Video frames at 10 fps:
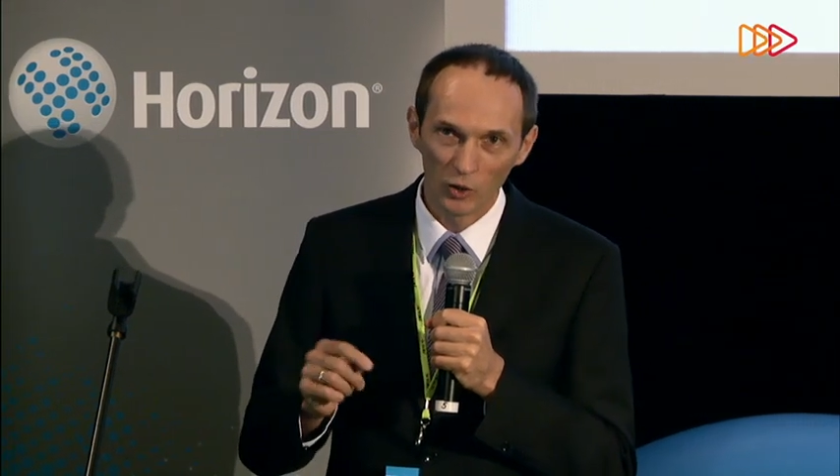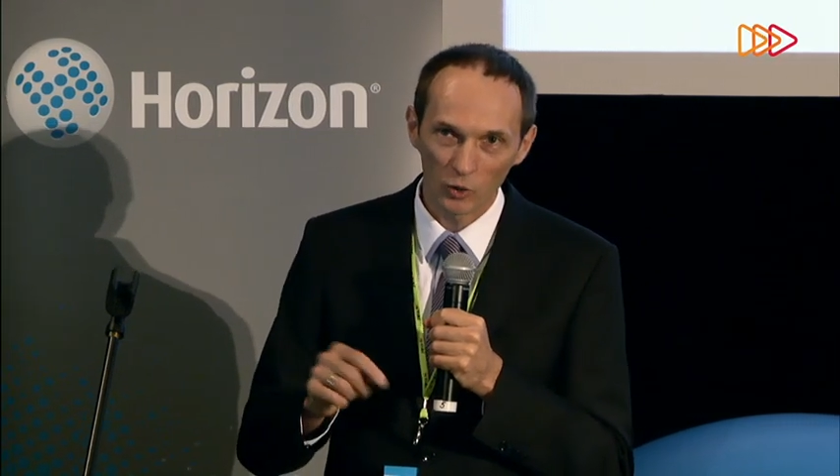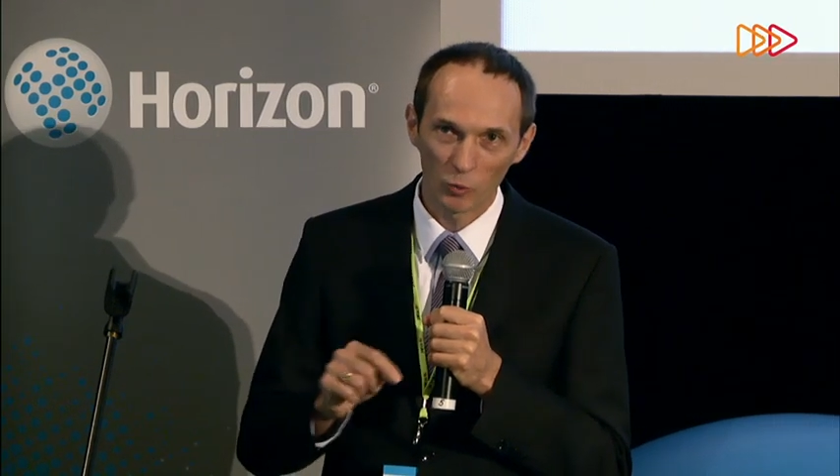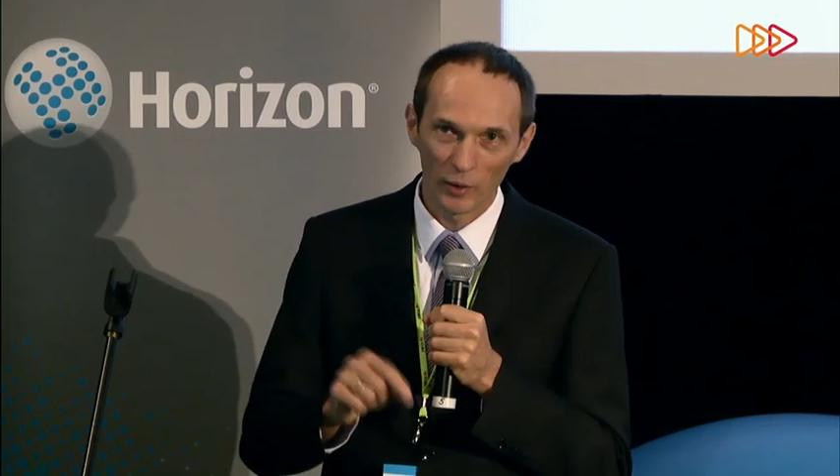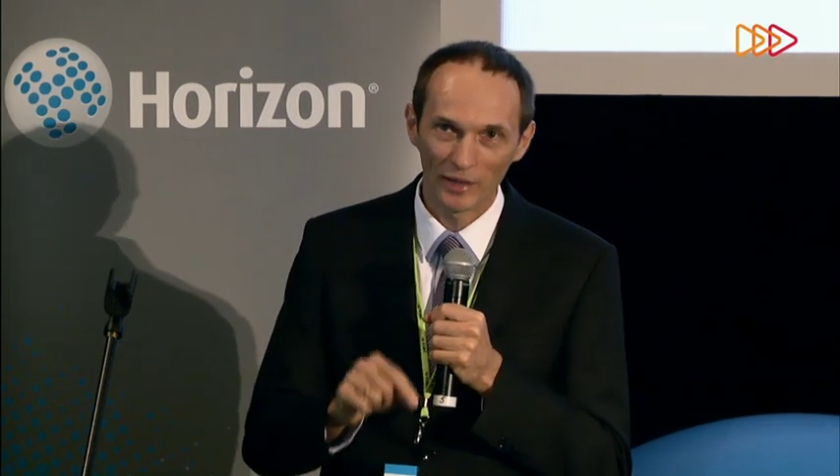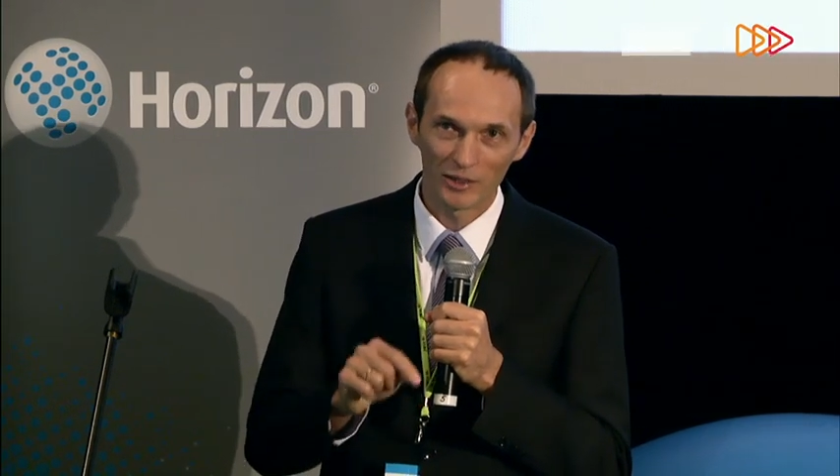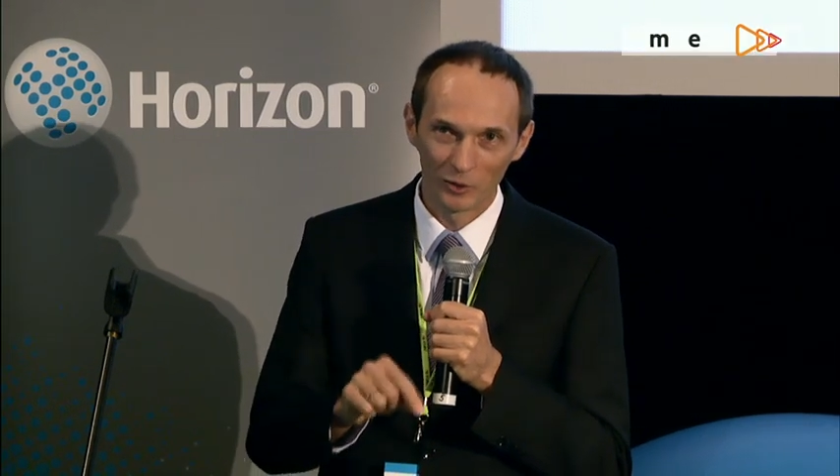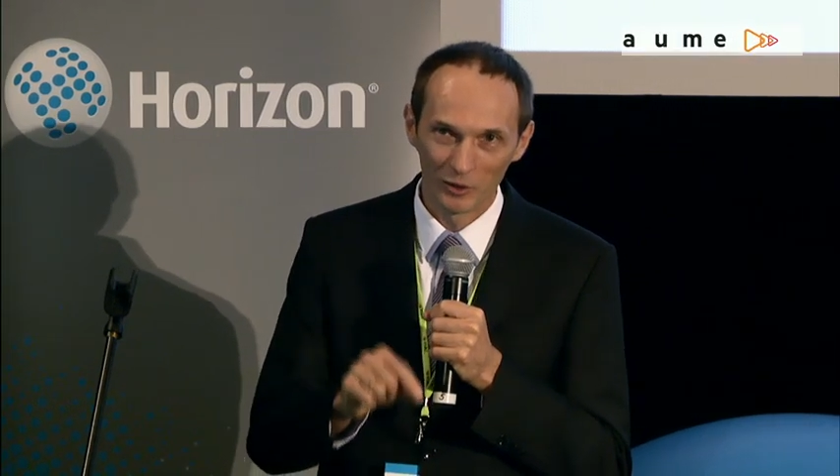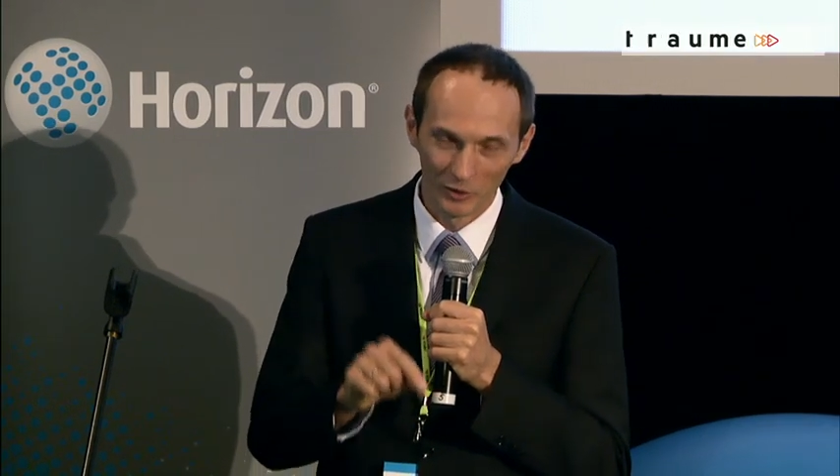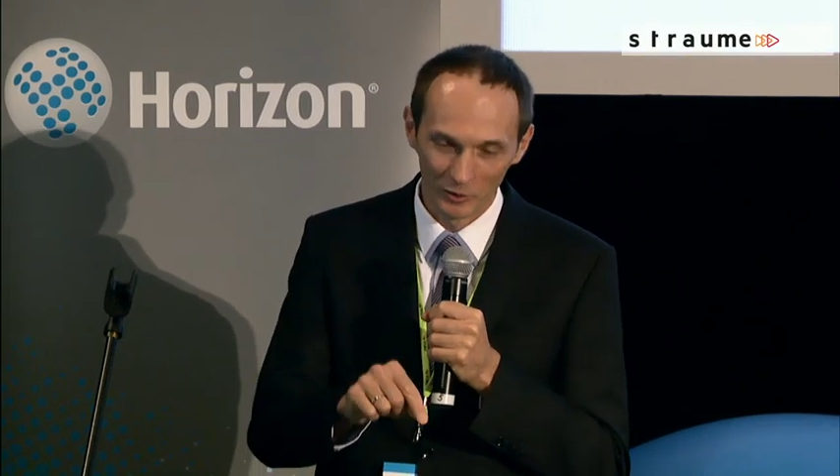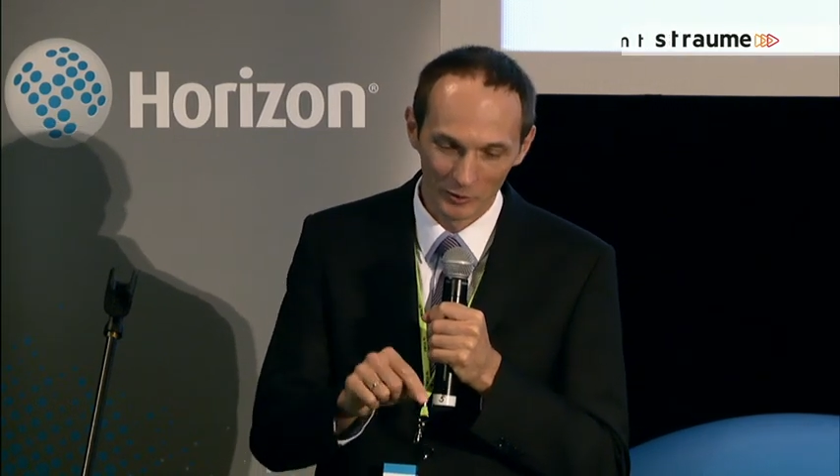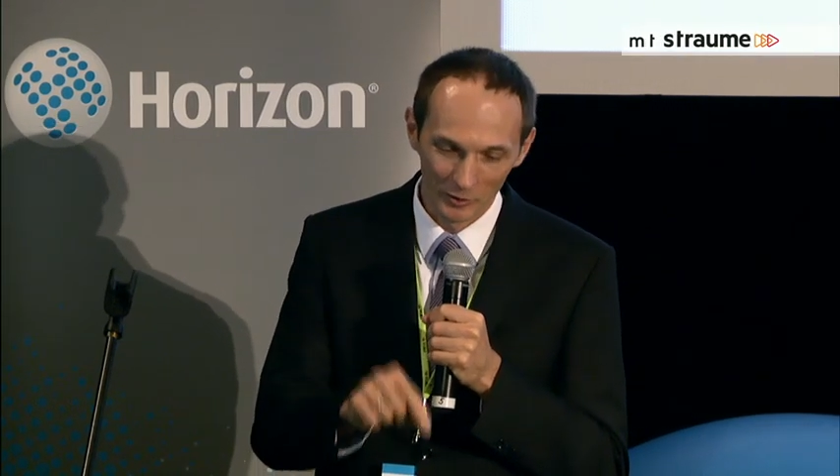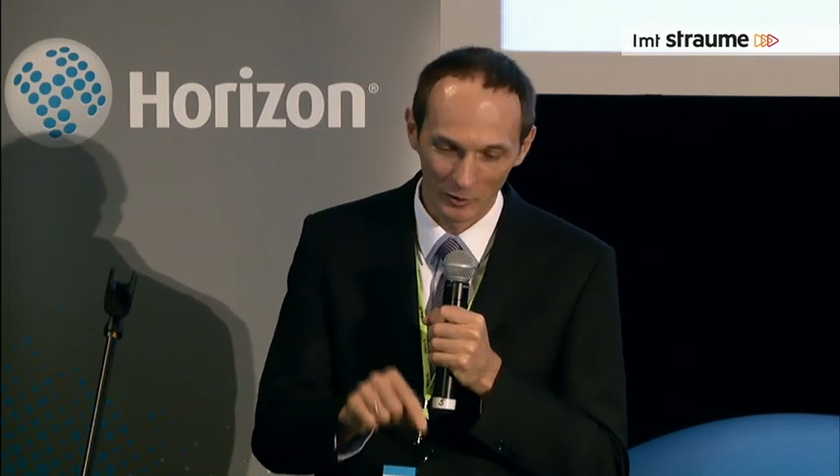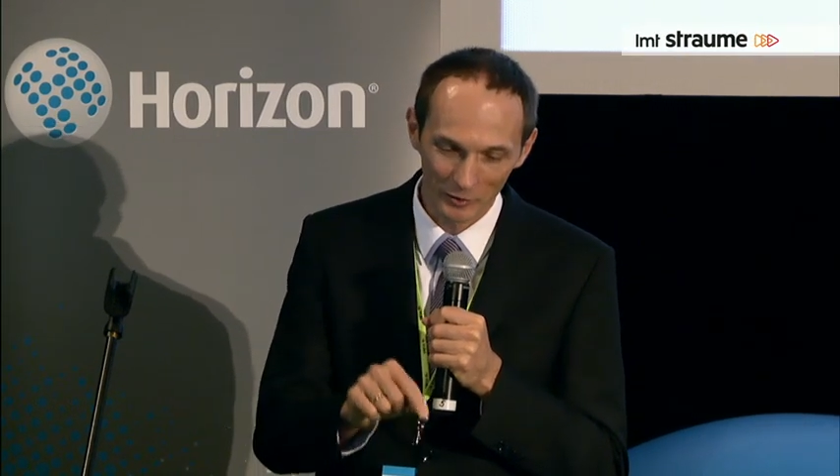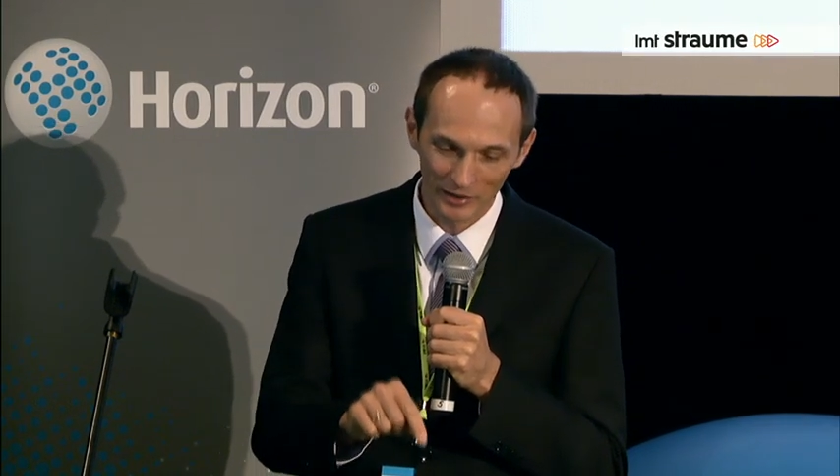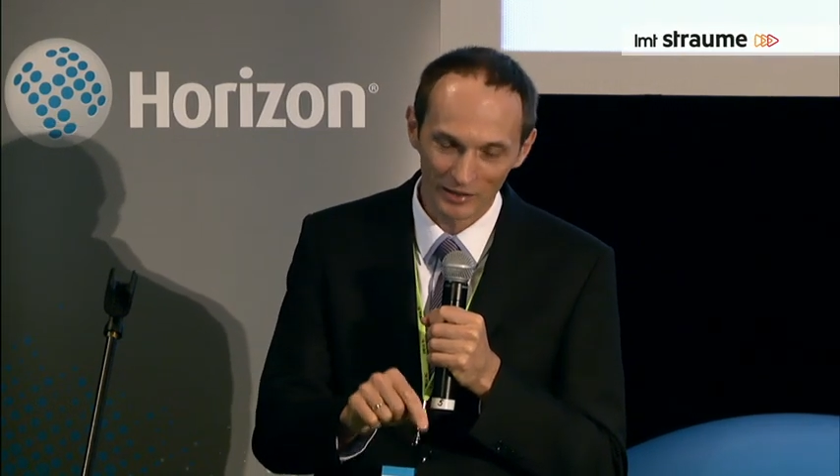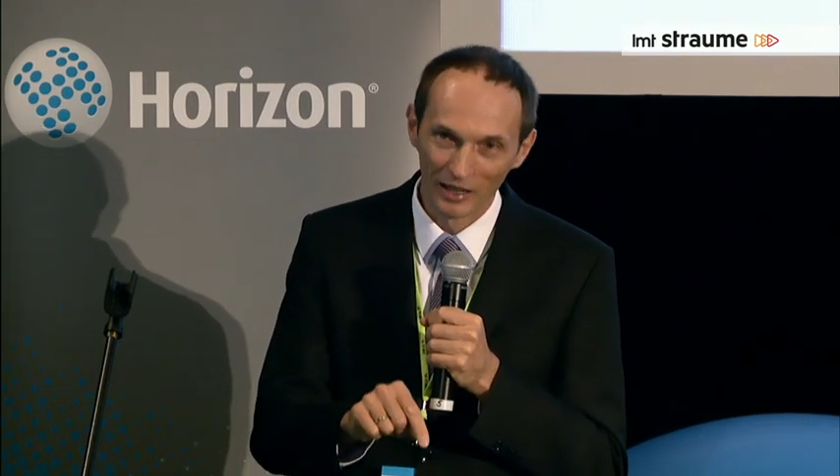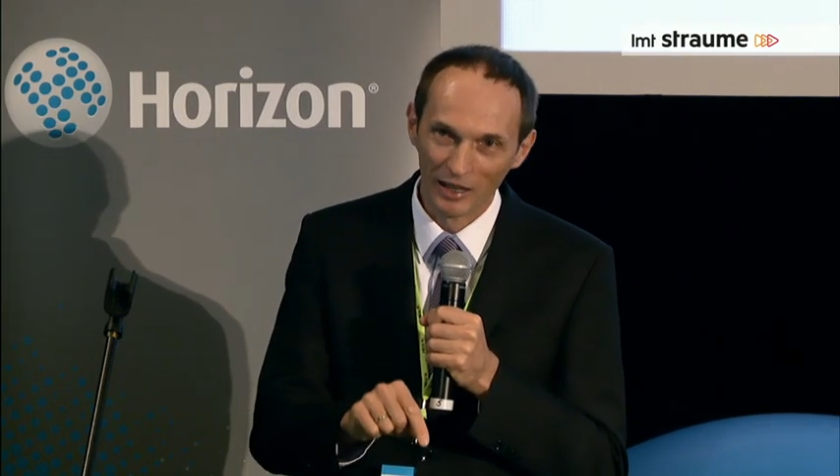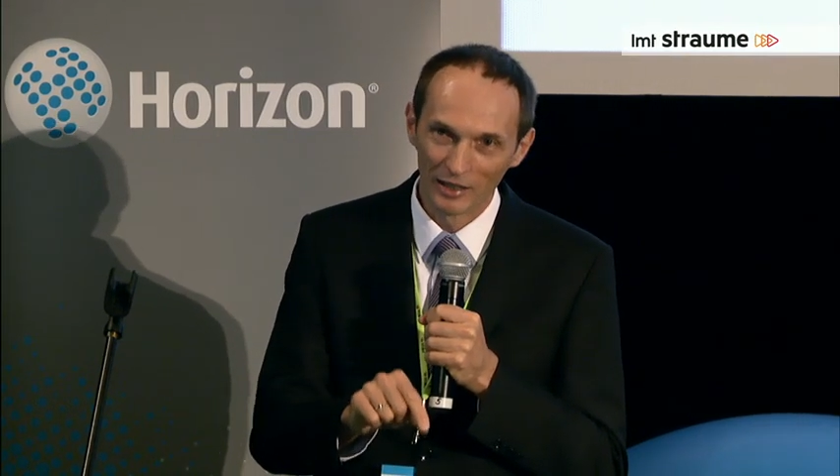not wait on this